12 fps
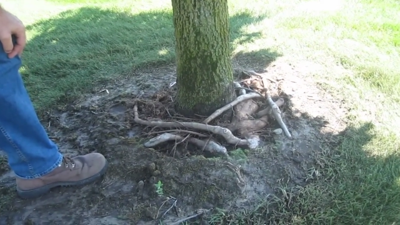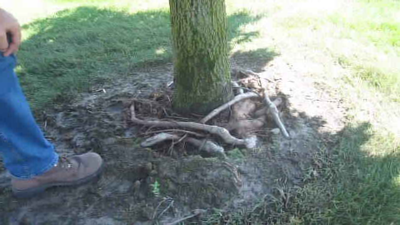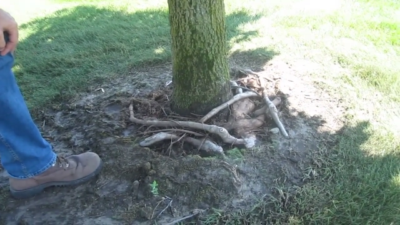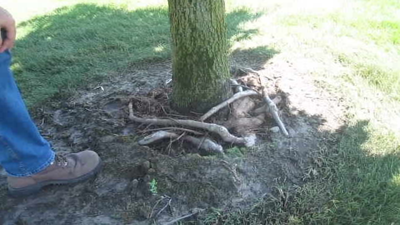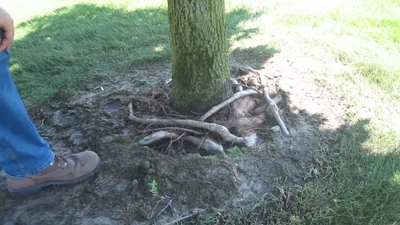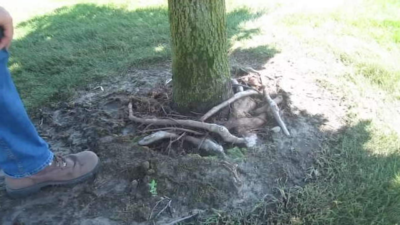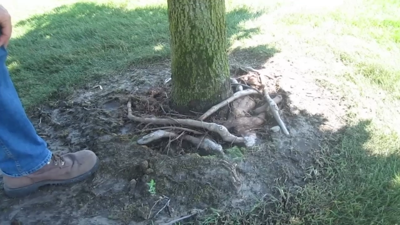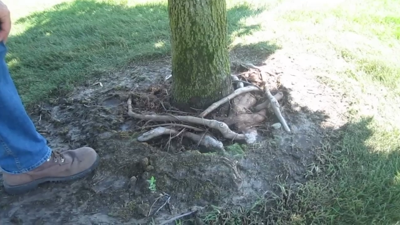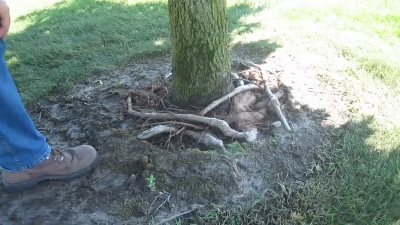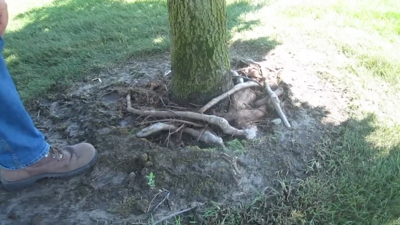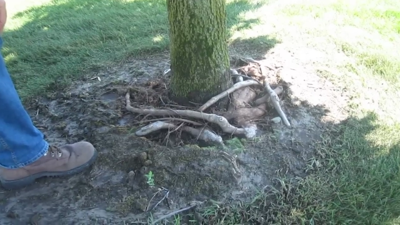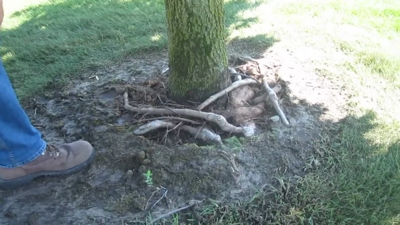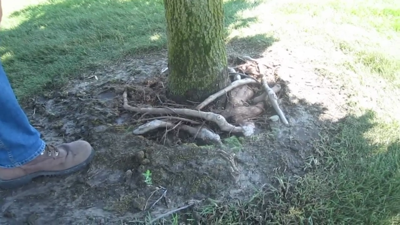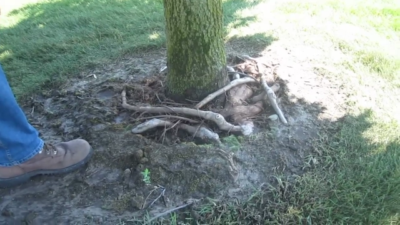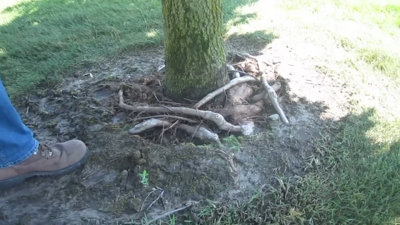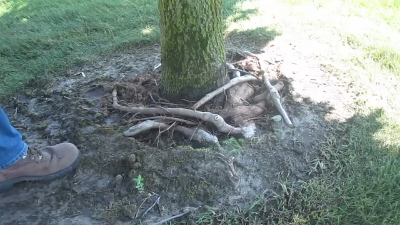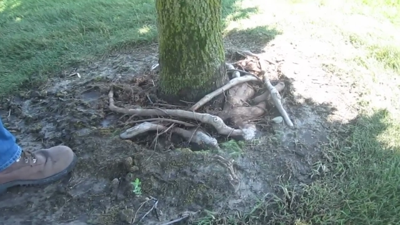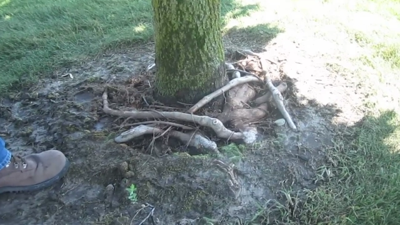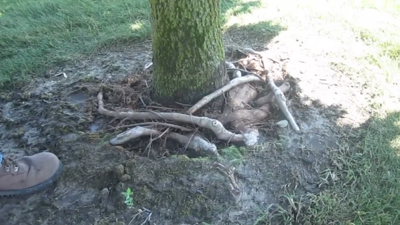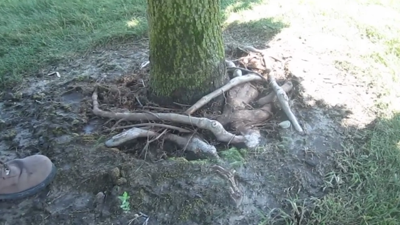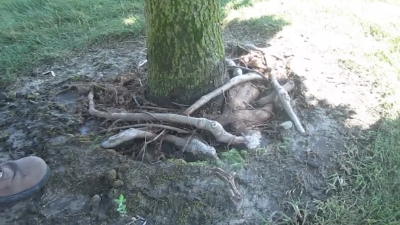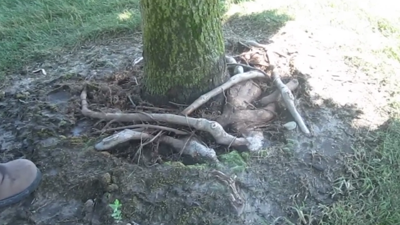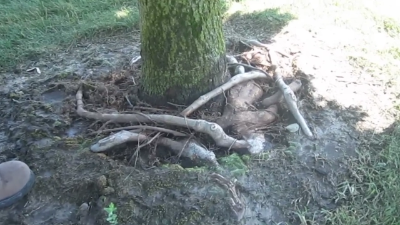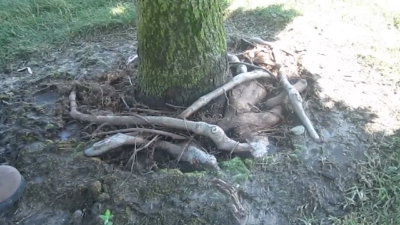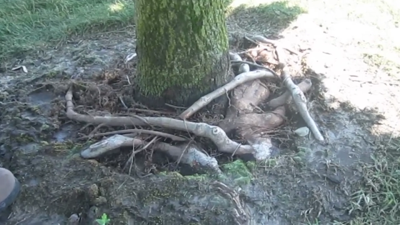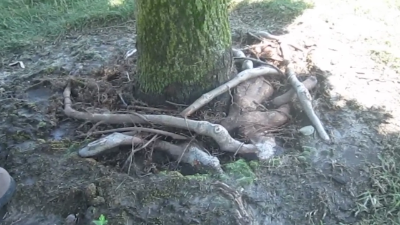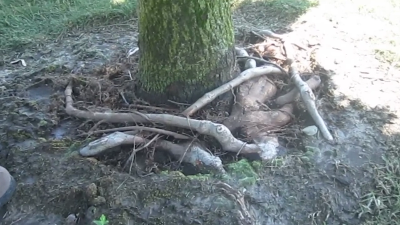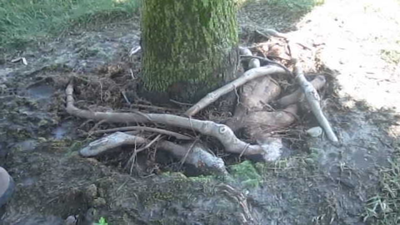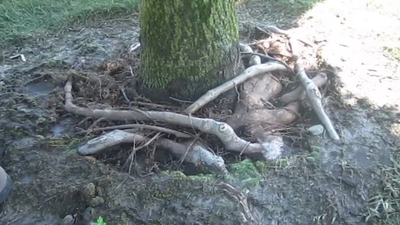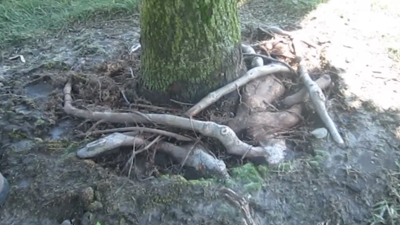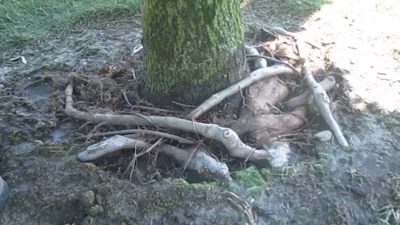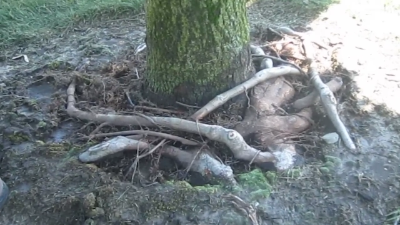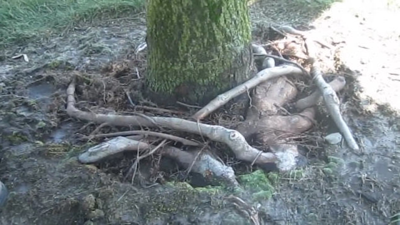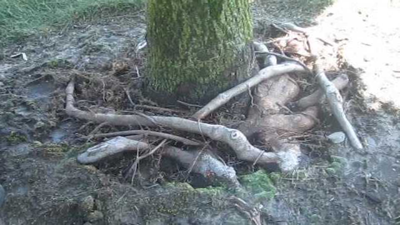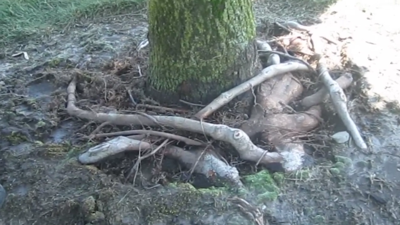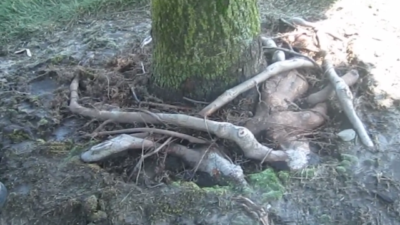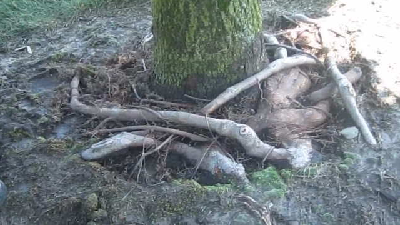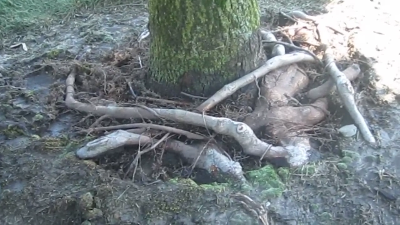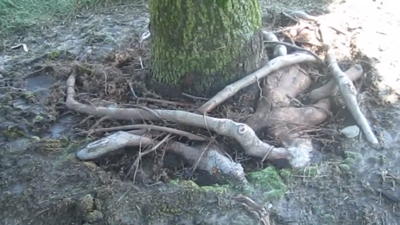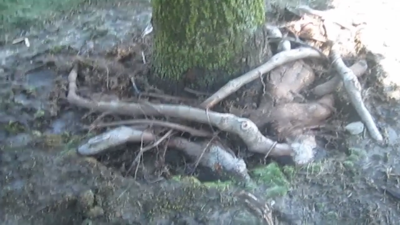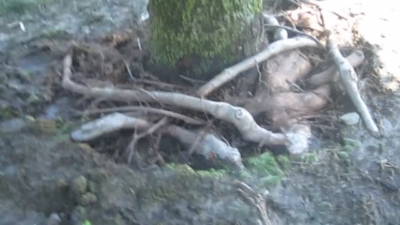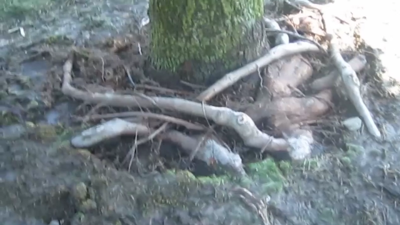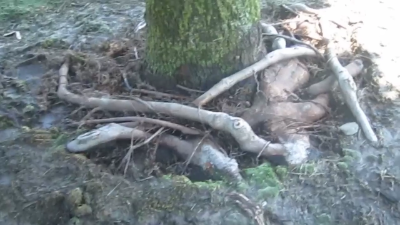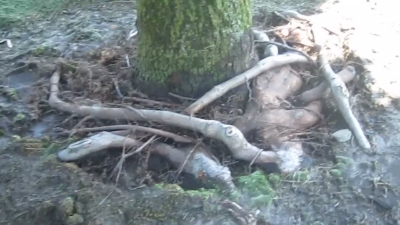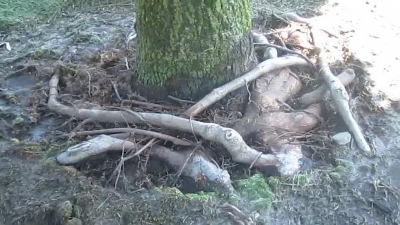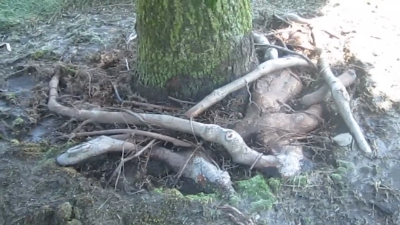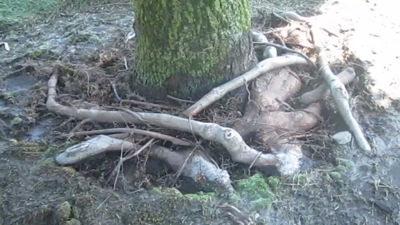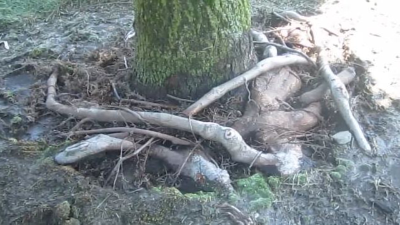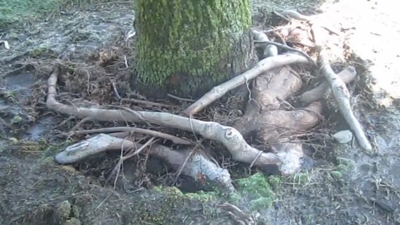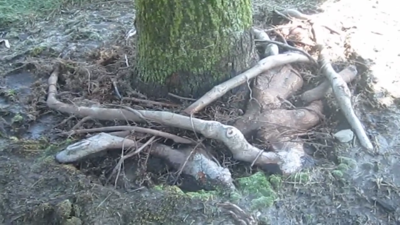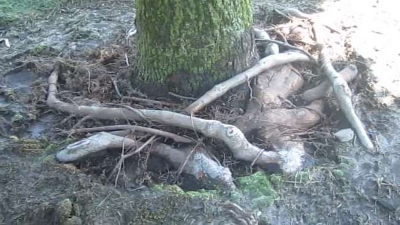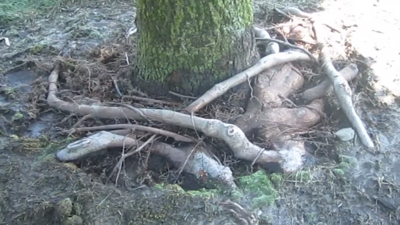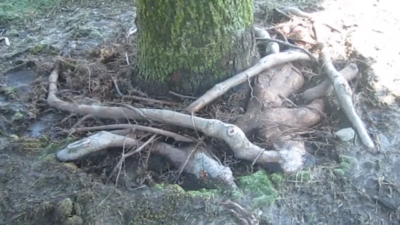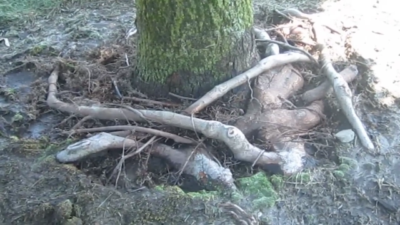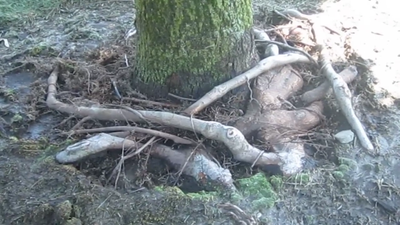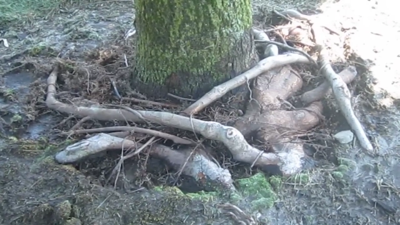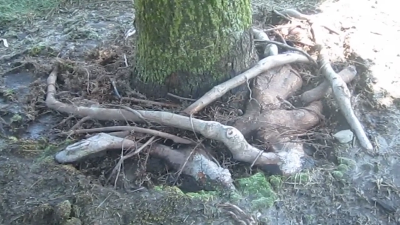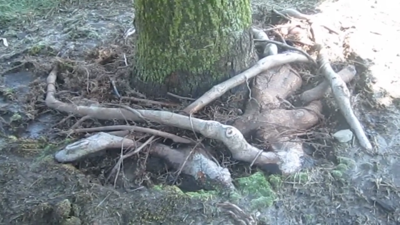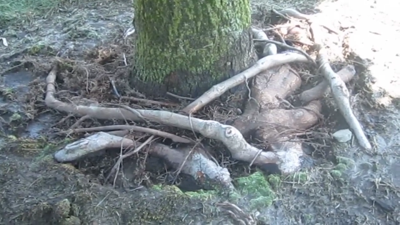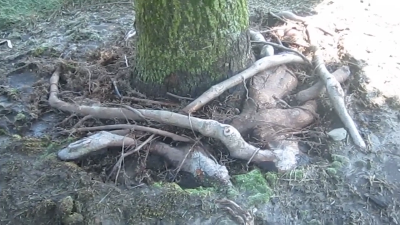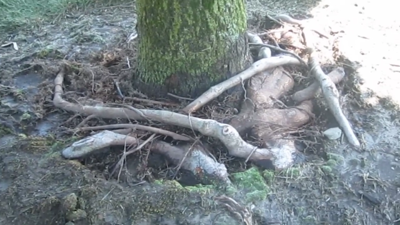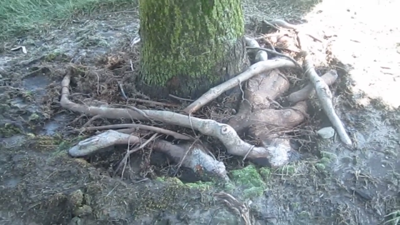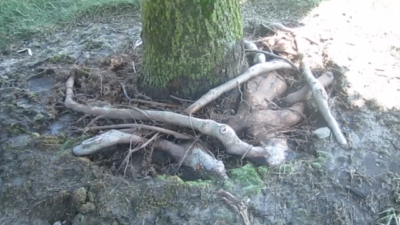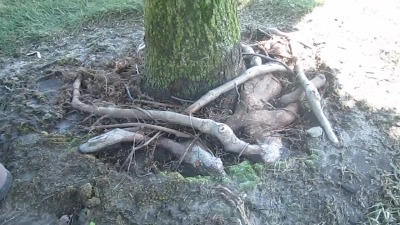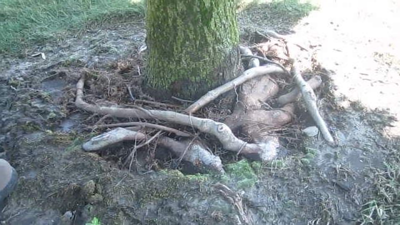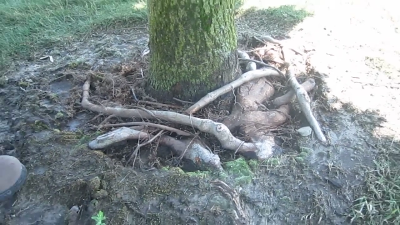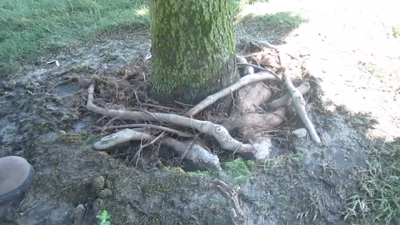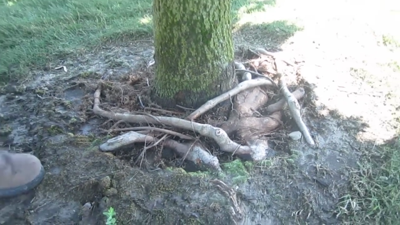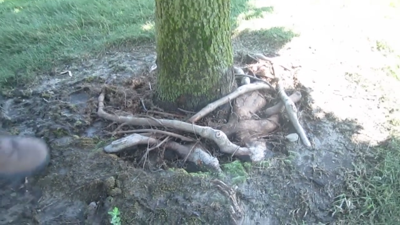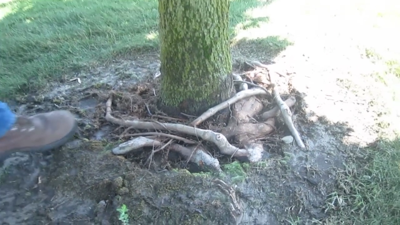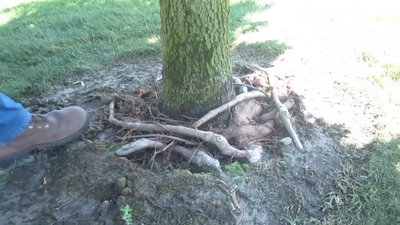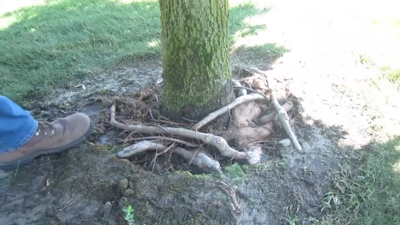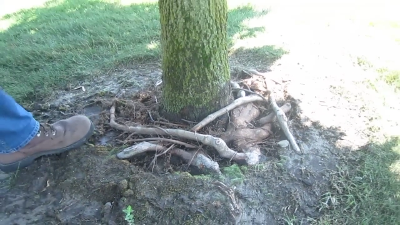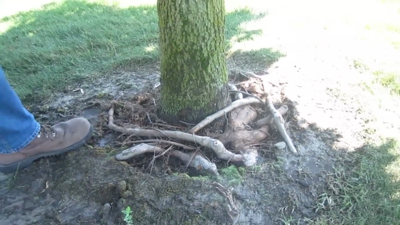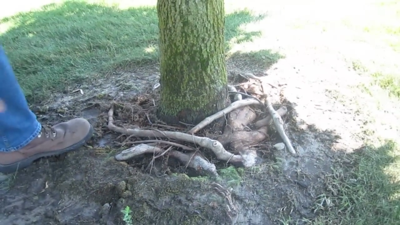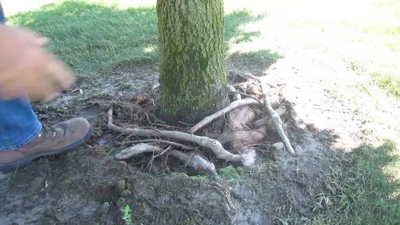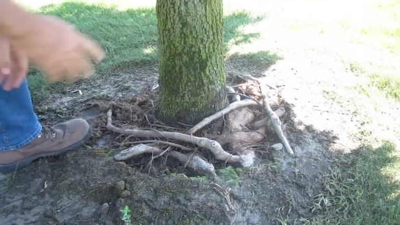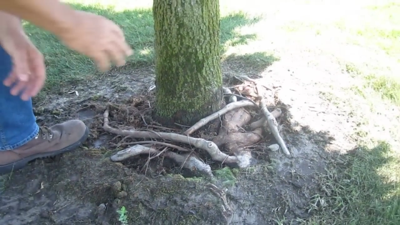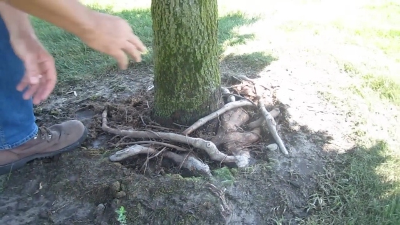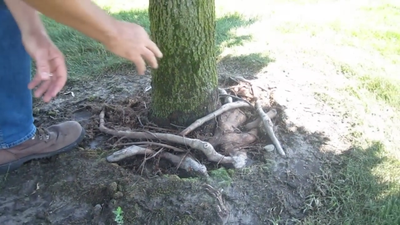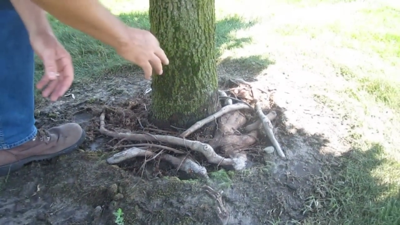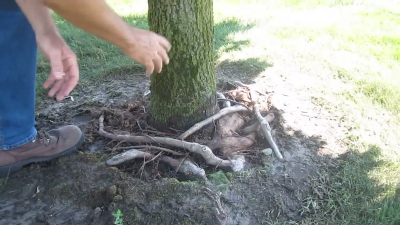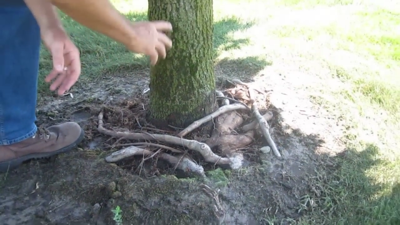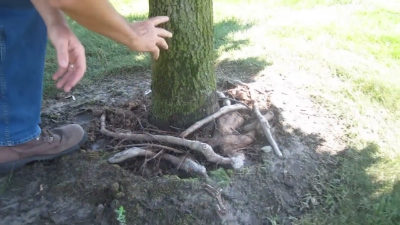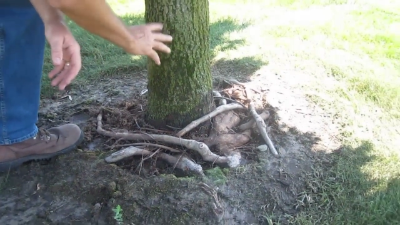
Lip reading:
[unreadable: no face in view]